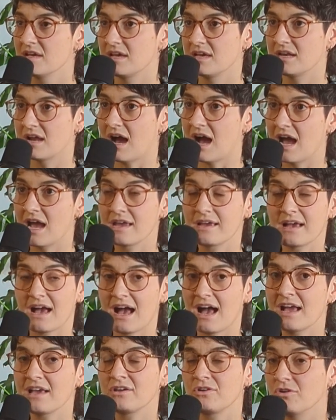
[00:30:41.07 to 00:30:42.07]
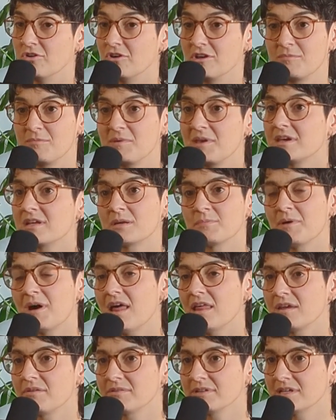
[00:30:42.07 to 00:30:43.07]
And I could be in a
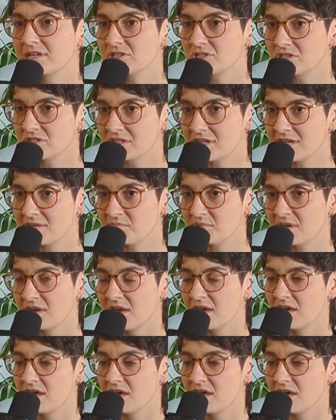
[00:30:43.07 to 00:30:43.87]
poly relationship,